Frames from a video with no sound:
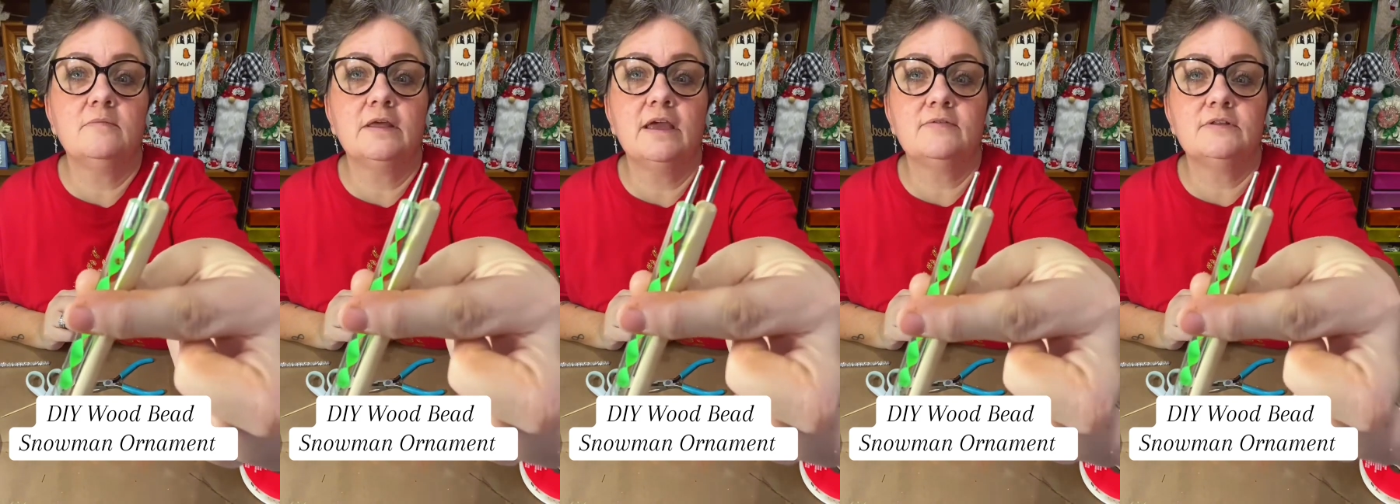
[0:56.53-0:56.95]

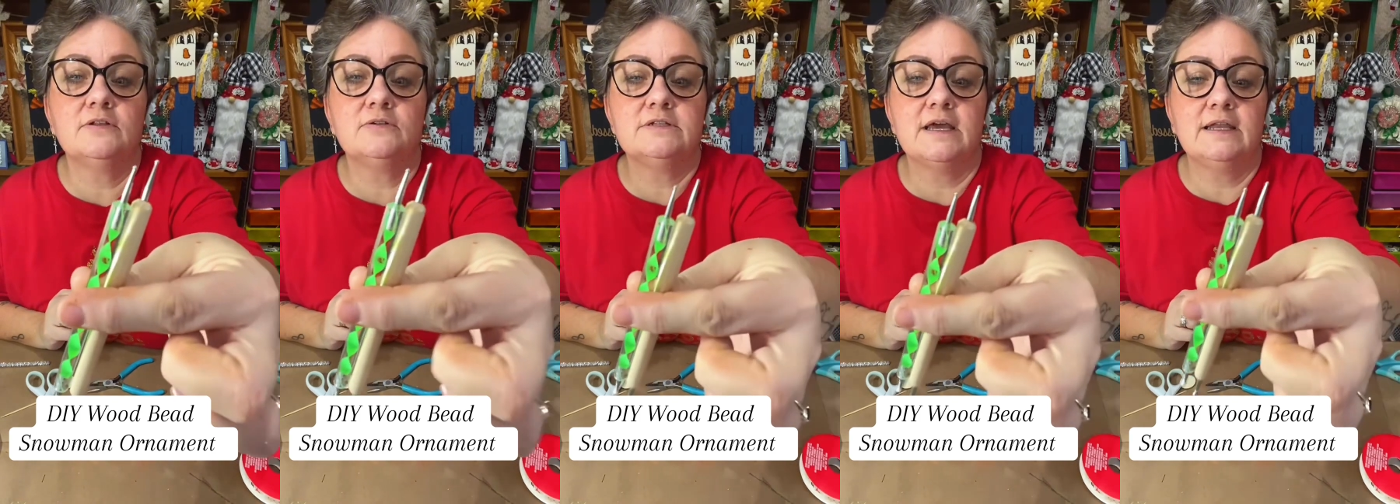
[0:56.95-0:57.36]
They have the
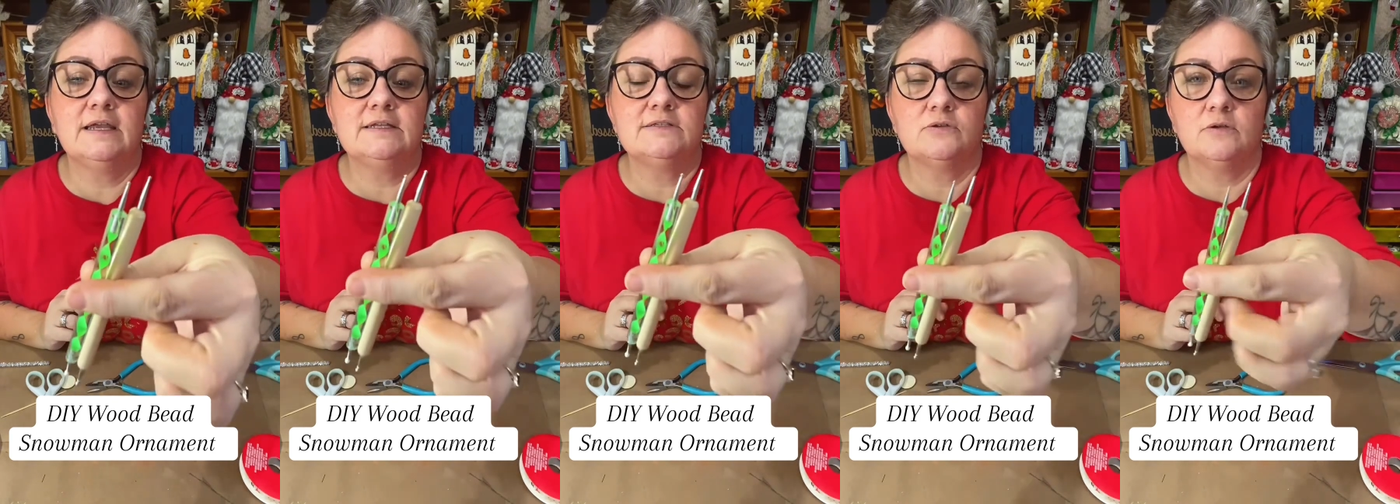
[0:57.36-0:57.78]
little tiny
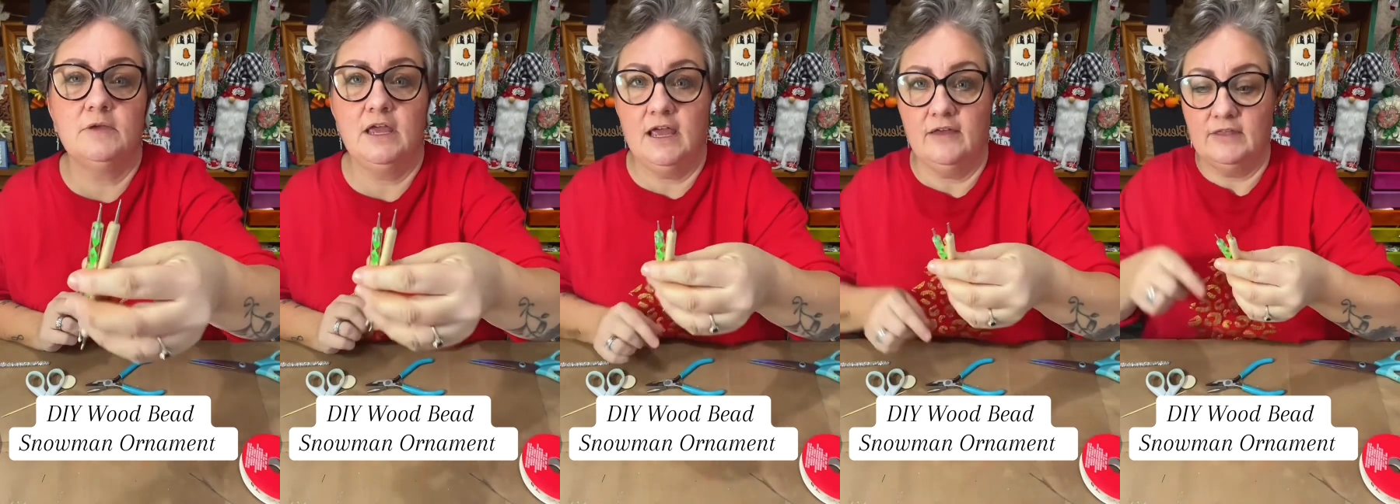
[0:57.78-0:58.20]
ends on them
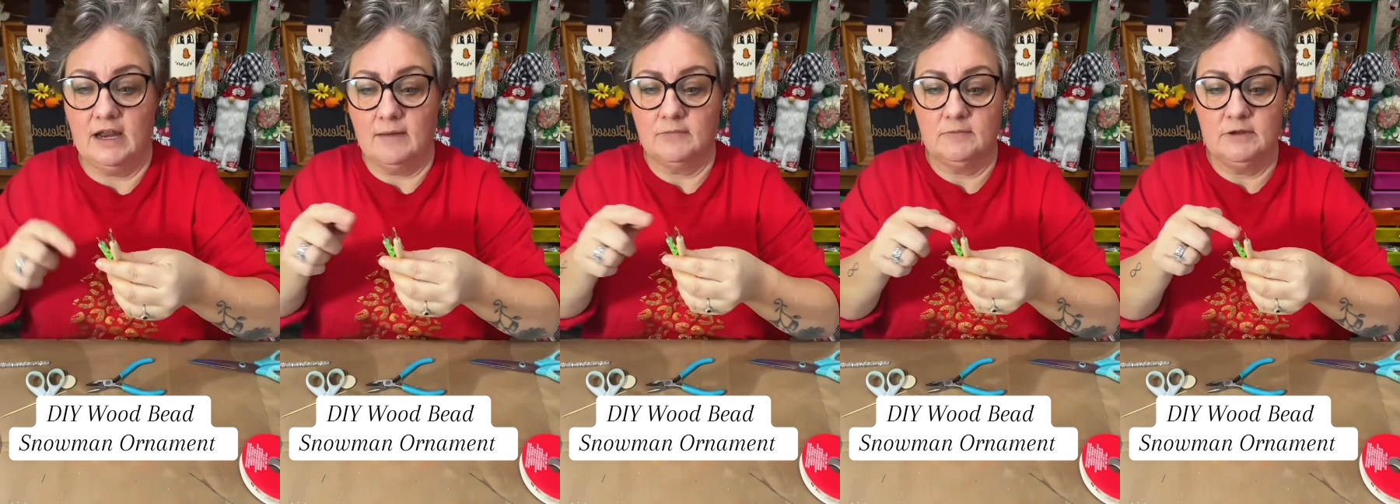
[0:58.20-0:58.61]
that
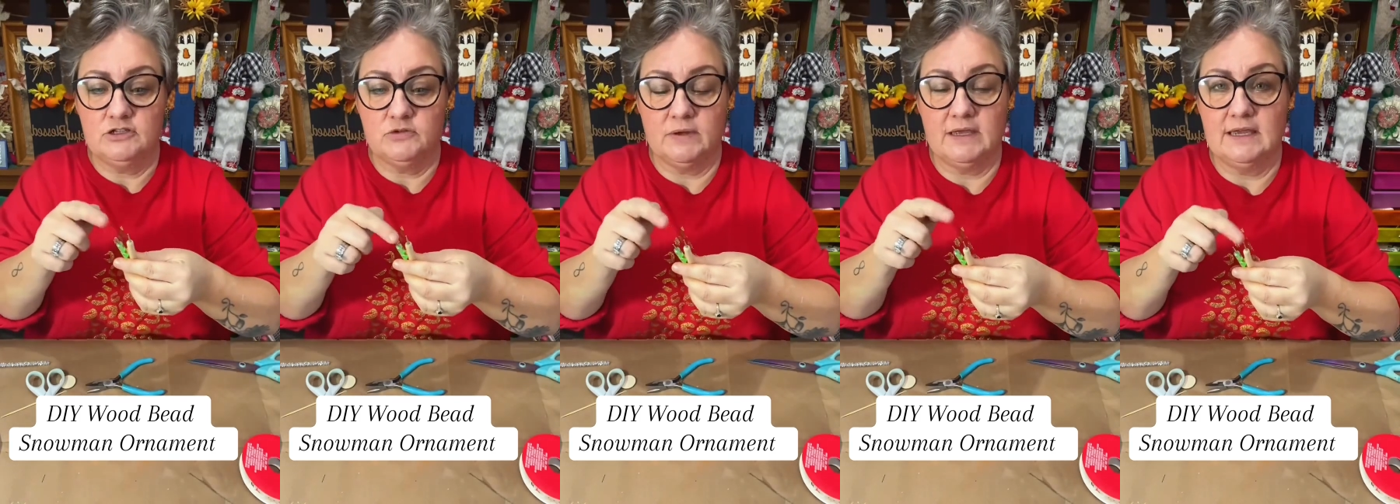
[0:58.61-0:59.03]
I'm going to be
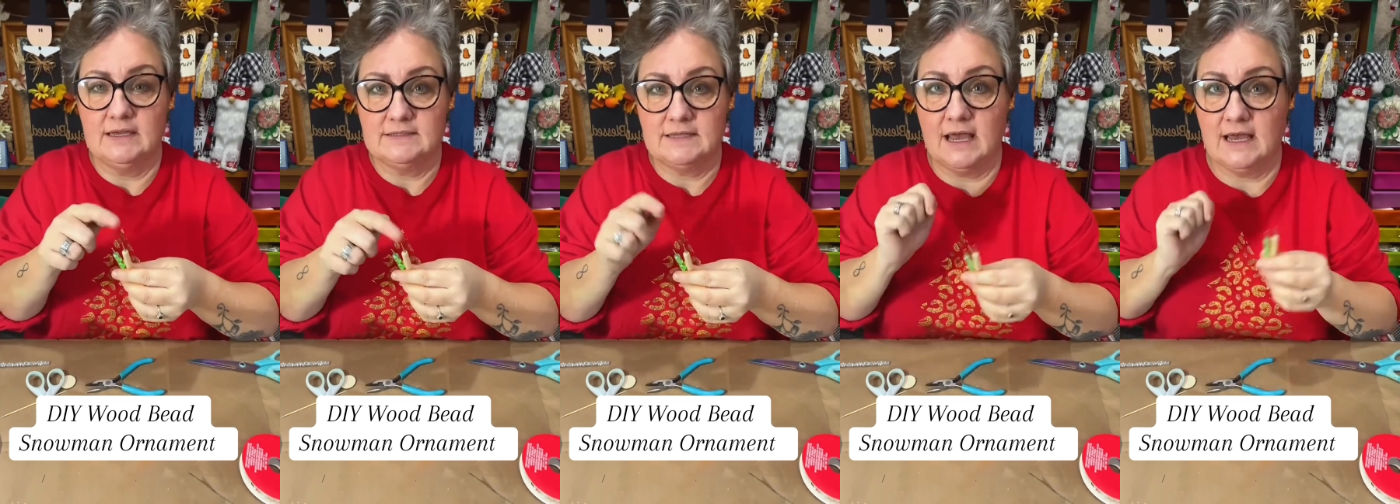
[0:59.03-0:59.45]
doing
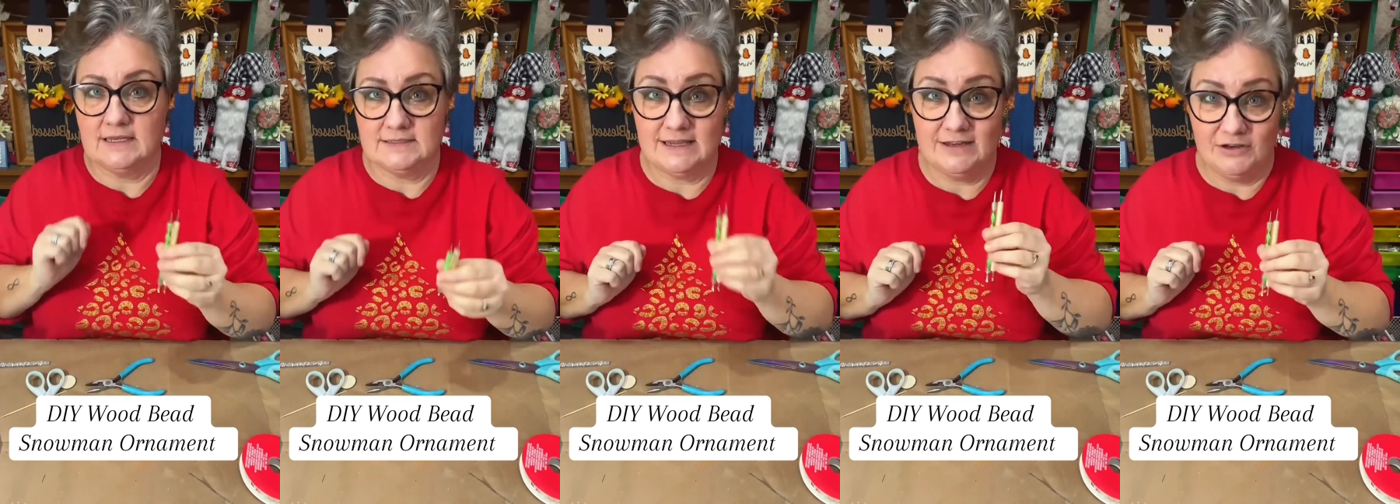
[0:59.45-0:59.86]
his
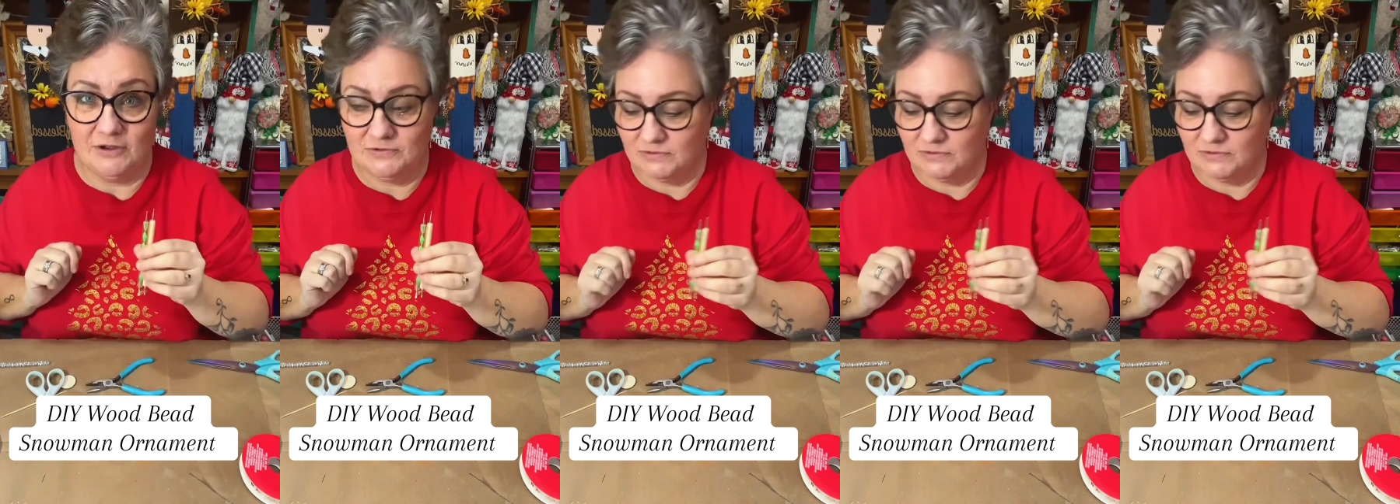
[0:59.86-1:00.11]
eyes and nose